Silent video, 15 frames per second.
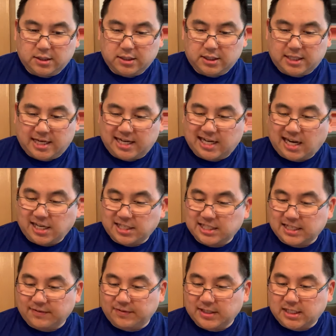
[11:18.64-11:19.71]
10 out of
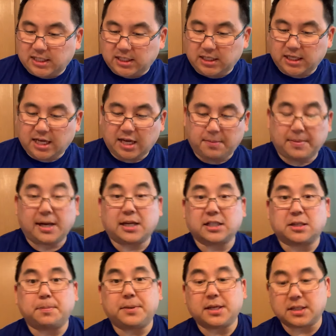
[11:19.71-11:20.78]
17 came back
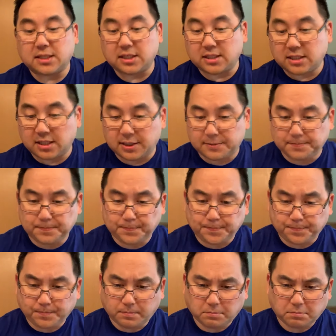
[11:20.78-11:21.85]
as a PSA 10.
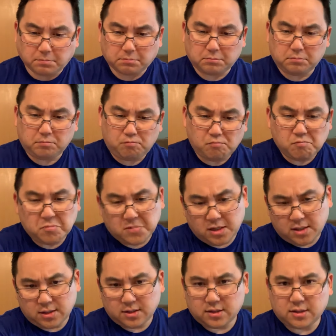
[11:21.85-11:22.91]

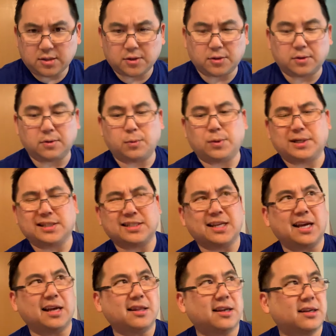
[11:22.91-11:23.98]
So what is
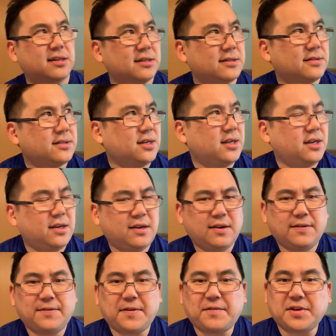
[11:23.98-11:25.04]
that? Like a
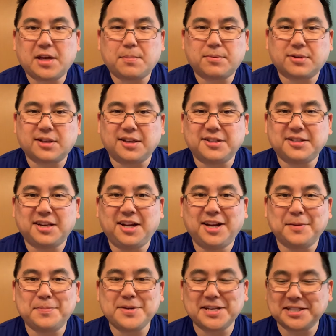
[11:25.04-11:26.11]

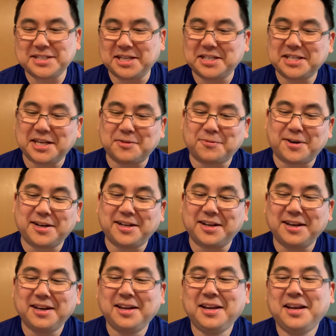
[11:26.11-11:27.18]
58% PSA 10 rating.